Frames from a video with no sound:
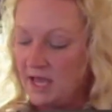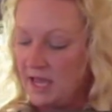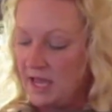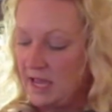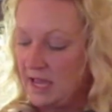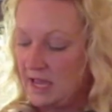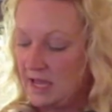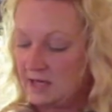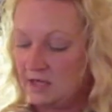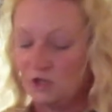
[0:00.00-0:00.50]

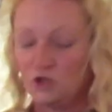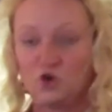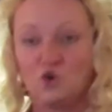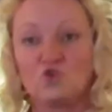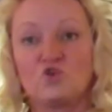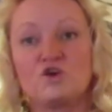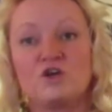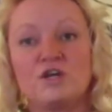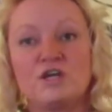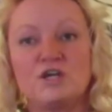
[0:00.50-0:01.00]
and a little
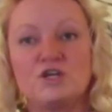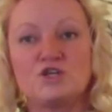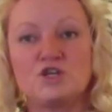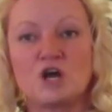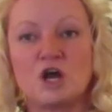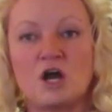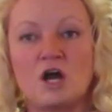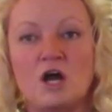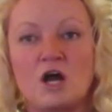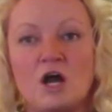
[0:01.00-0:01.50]
cookie
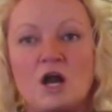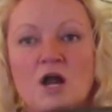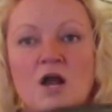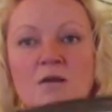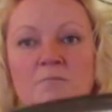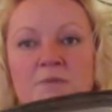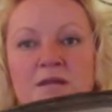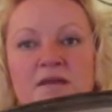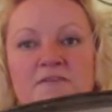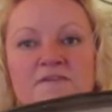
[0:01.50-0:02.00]
jar,
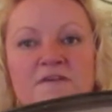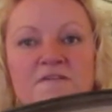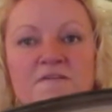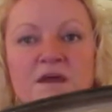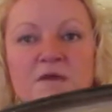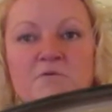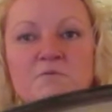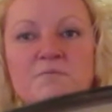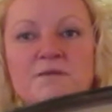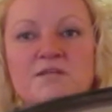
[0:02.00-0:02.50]
but I think
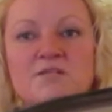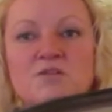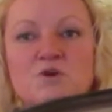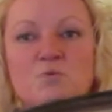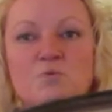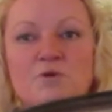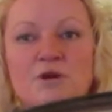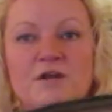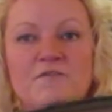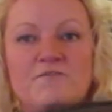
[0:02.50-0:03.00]
that would be
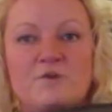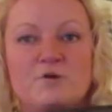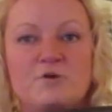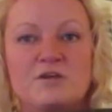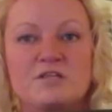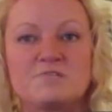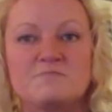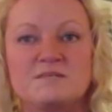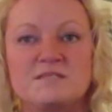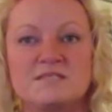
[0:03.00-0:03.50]
so pretty for
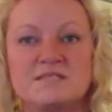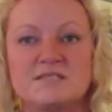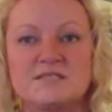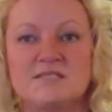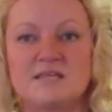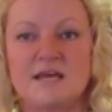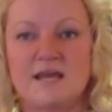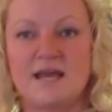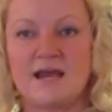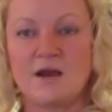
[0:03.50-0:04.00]
Christmas to
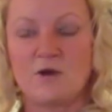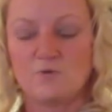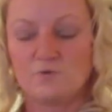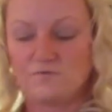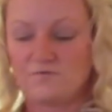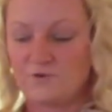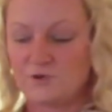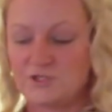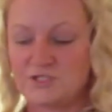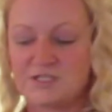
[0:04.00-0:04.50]
set
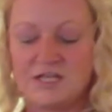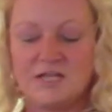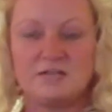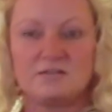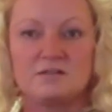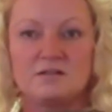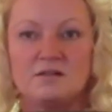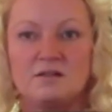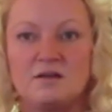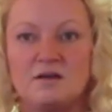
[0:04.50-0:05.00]
out for
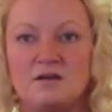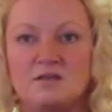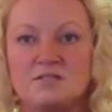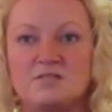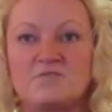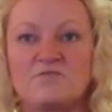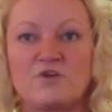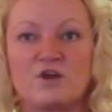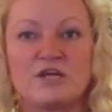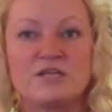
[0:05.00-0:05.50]
Santa
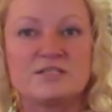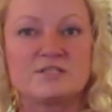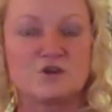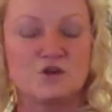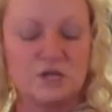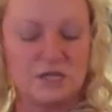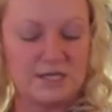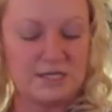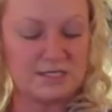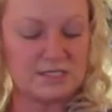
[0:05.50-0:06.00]
Claus for his
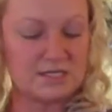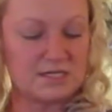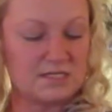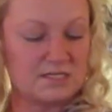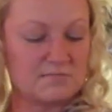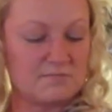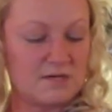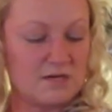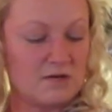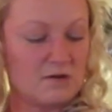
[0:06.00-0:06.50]
cookies and
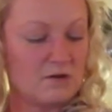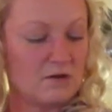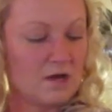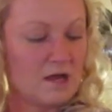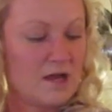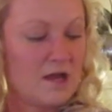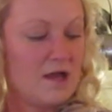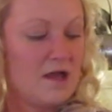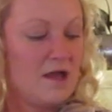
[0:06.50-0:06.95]
his milk.